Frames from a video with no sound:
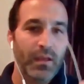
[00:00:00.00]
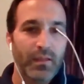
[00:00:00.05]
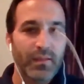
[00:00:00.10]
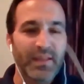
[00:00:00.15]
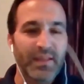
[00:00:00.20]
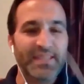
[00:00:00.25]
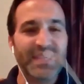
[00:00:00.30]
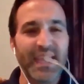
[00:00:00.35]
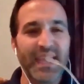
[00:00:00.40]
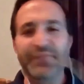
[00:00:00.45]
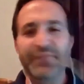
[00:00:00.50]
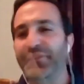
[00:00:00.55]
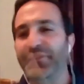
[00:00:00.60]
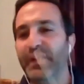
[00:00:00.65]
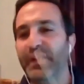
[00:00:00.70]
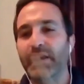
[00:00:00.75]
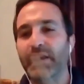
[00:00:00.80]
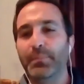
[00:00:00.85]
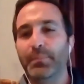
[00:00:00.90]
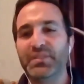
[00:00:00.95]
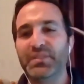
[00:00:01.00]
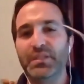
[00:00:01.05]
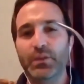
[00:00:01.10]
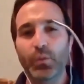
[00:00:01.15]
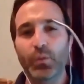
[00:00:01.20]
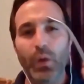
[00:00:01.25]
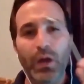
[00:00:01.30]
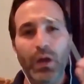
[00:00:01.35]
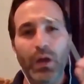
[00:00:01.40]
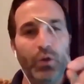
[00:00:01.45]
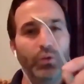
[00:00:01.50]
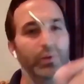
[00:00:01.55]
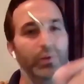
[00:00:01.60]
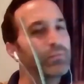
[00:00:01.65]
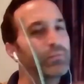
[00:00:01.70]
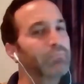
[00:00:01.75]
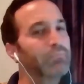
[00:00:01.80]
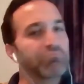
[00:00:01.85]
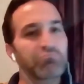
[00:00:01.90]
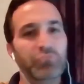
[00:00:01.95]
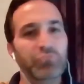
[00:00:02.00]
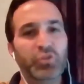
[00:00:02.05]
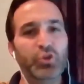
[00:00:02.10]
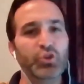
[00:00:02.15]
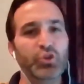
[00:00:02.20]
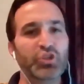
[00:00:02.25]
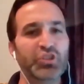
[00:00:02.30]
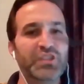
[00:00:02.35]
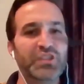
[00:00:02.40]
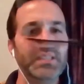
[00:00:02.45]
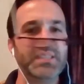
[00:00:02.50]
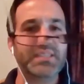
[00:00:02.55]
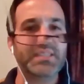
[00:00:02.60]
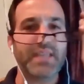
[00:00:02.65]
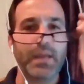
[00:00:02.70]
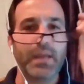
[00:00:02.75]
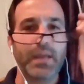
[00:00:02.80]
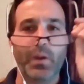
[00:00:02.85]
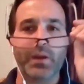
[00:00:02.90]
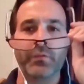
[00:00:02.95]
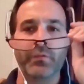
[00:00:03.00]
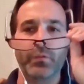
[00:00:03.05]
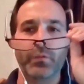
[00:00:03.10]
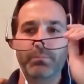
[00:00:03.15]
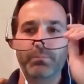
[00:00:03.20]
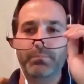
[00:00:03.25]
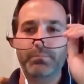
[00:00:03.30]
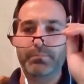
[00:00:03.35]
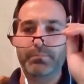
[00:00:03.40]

There's infinite numbers in the world. You just need to say one of them.